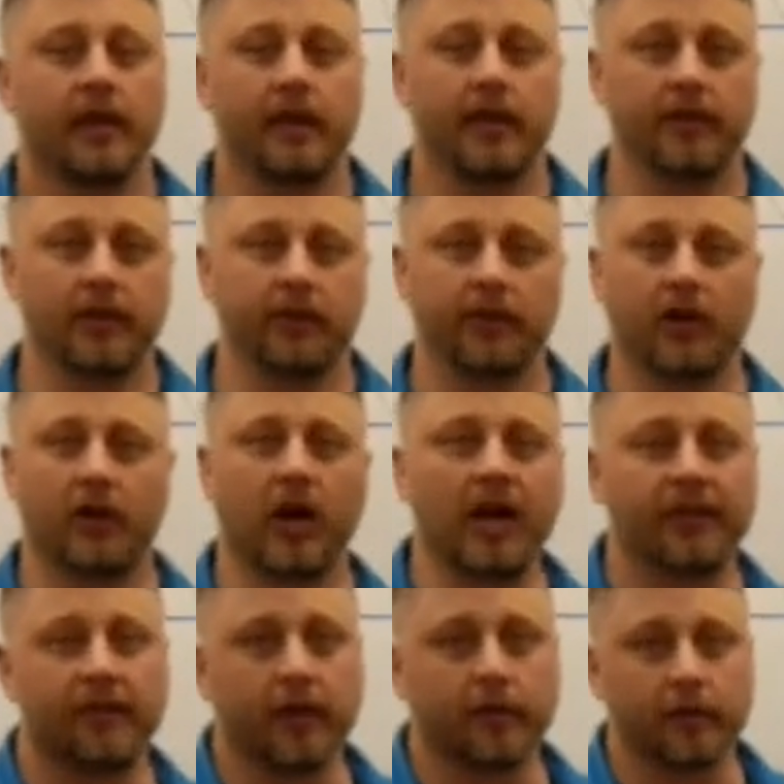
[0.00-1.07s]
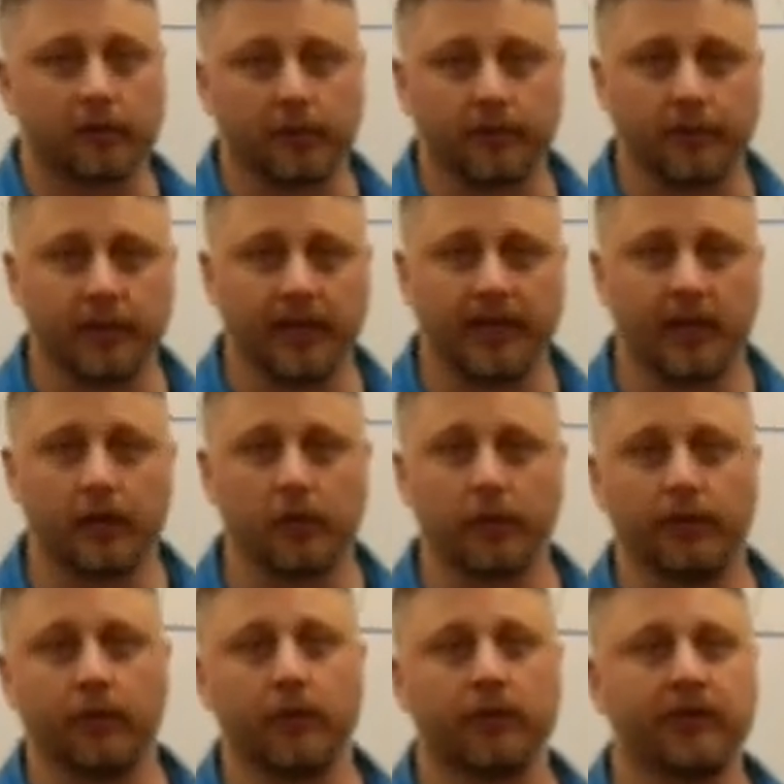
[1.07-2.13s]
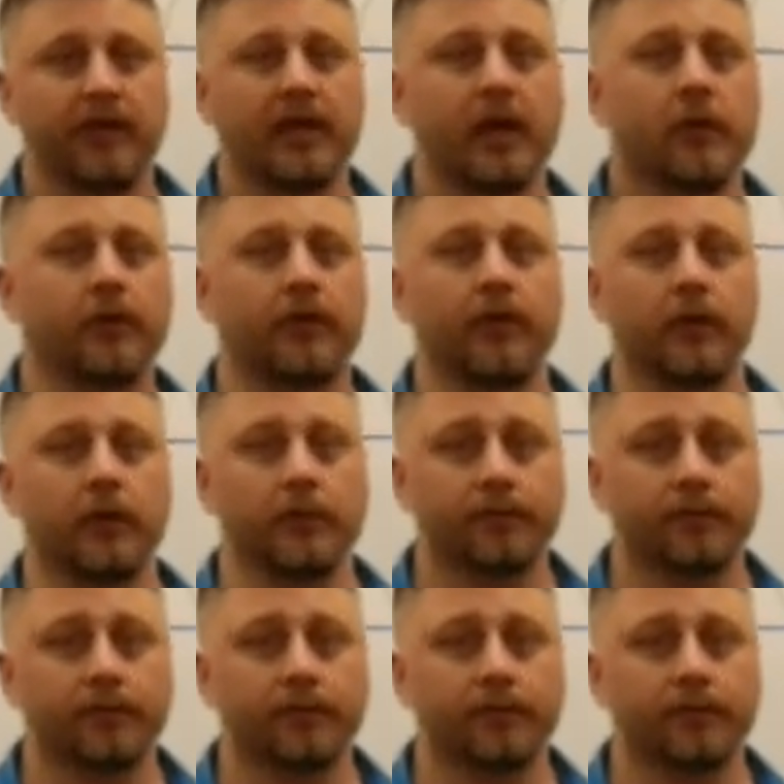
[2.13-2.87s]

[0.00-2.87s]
And there's a crossover between the O2 and CO2.